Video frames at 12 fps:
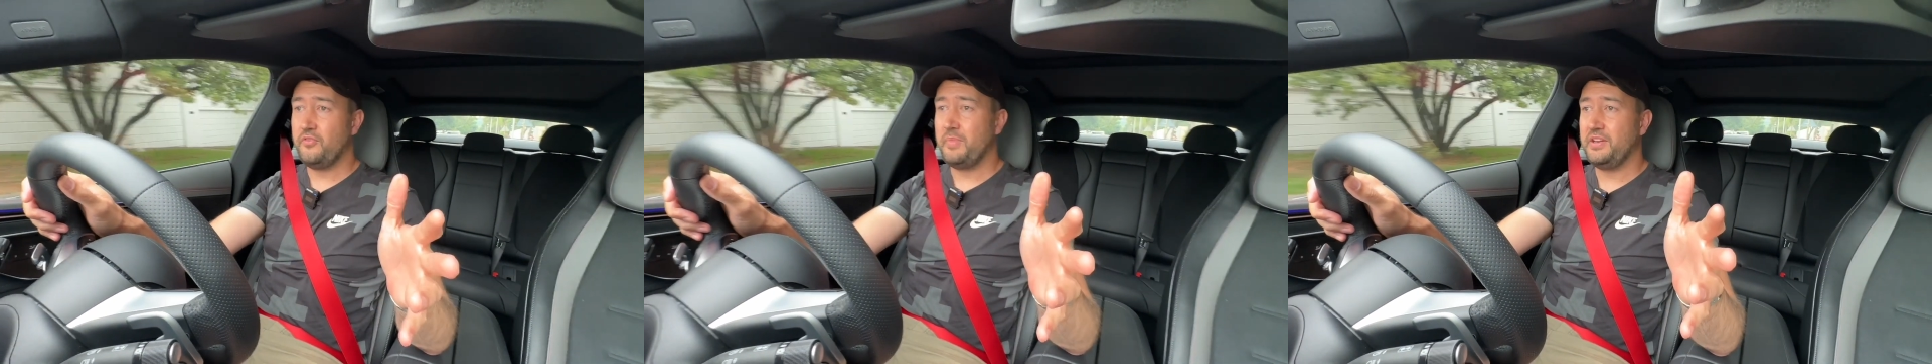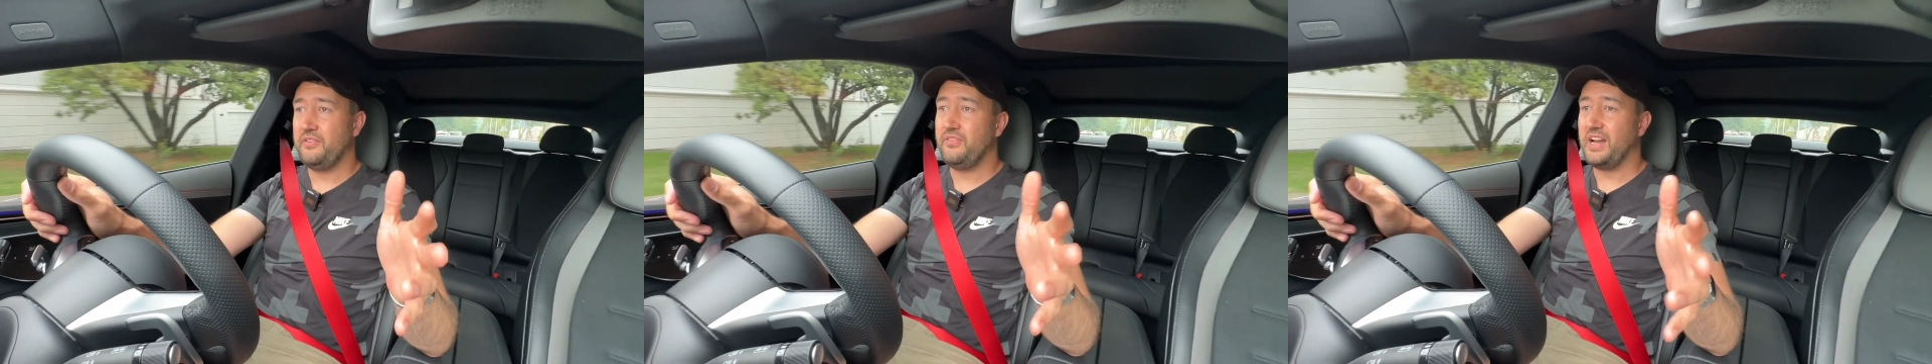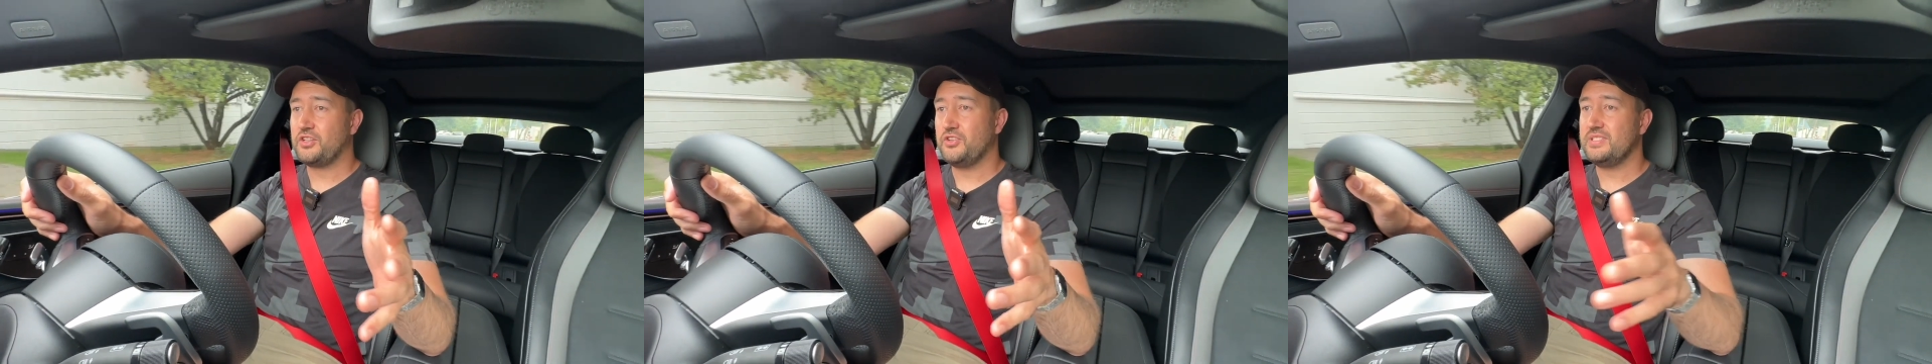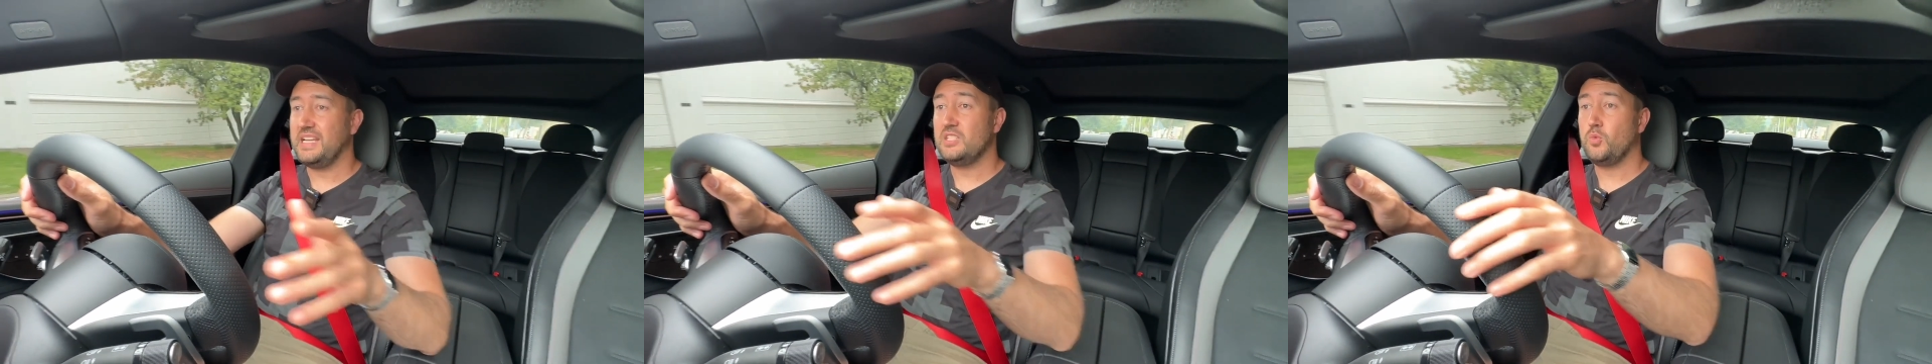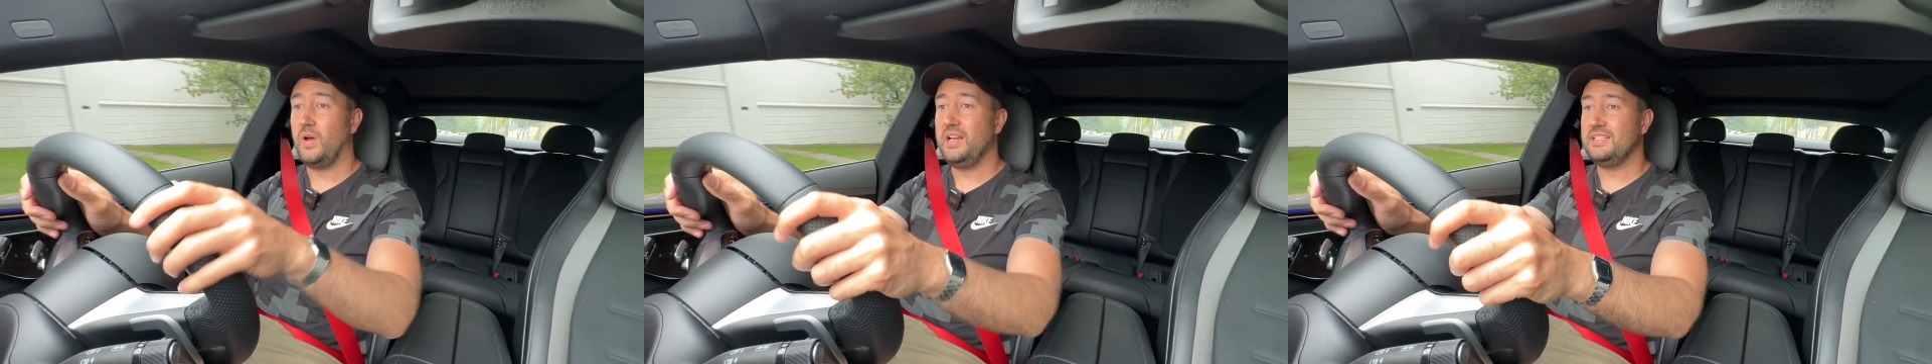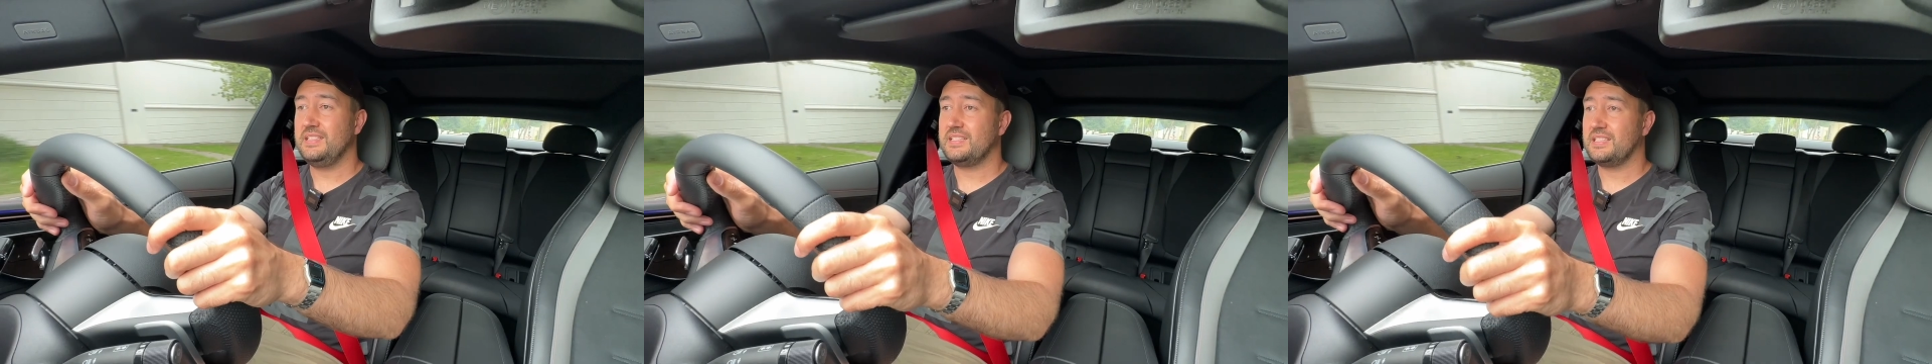manufacturers as well
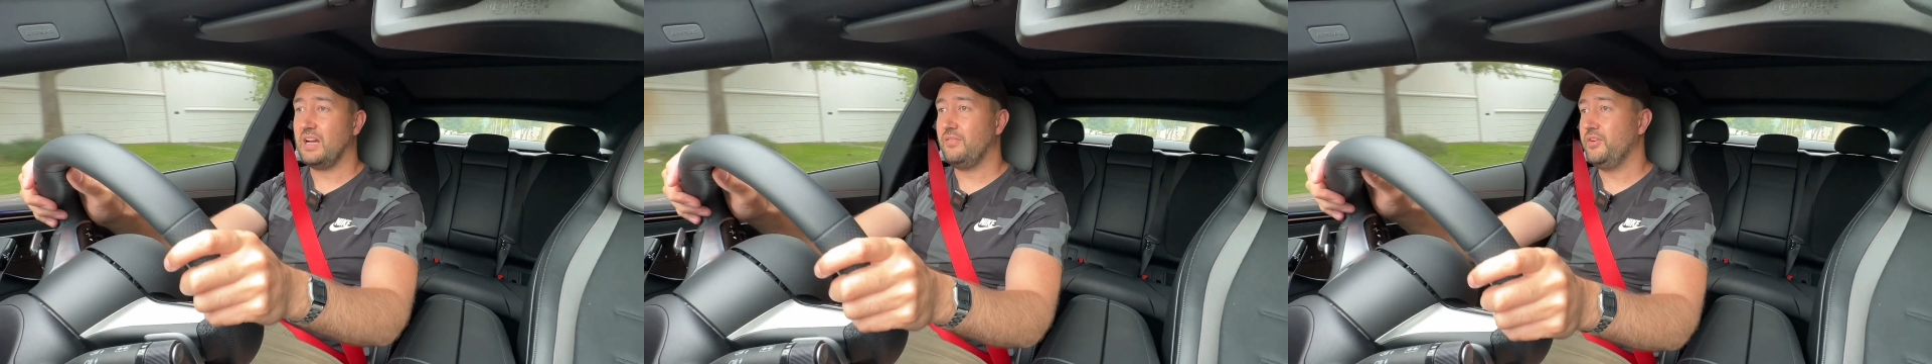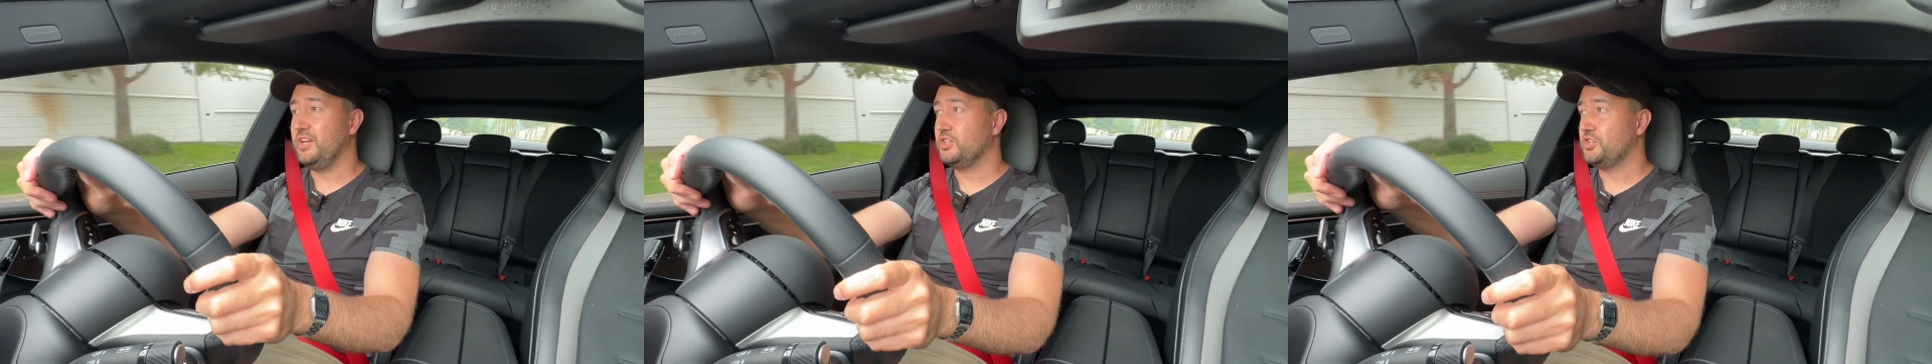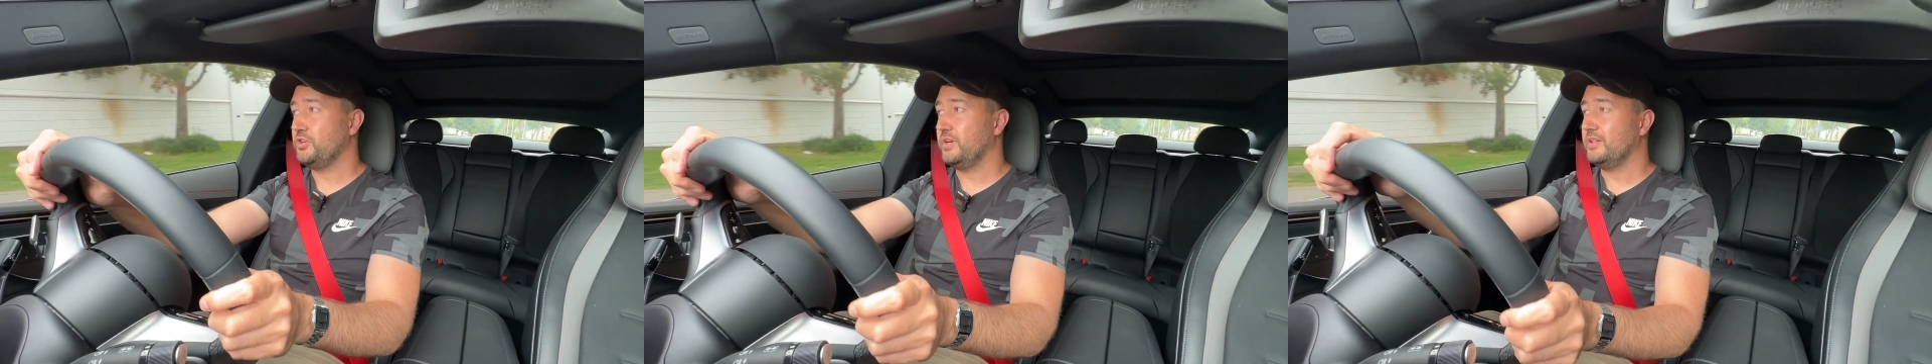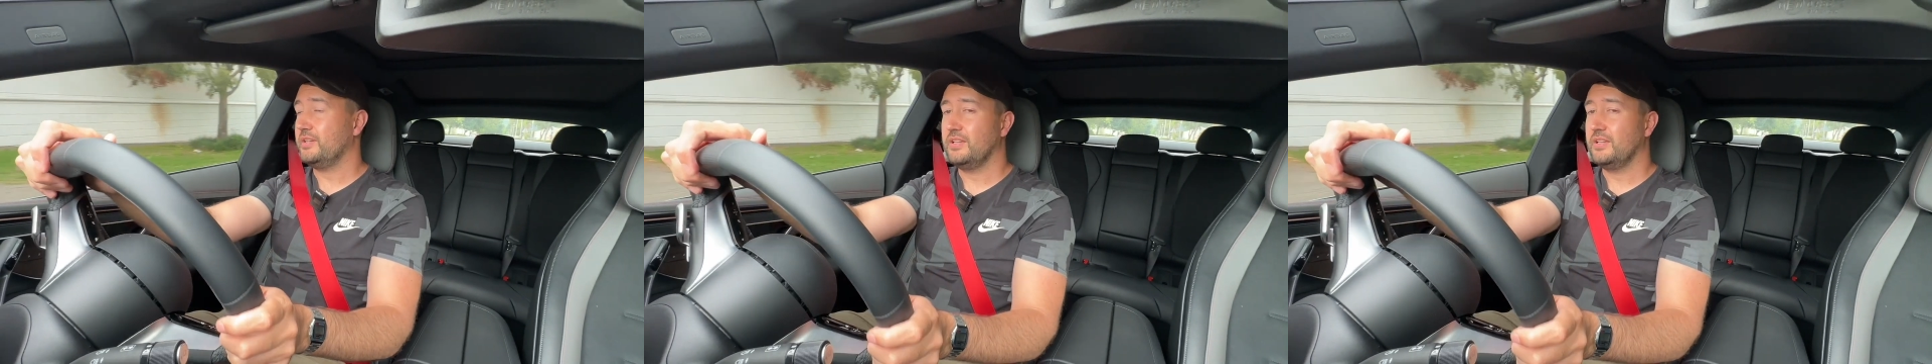as Discovery Insure.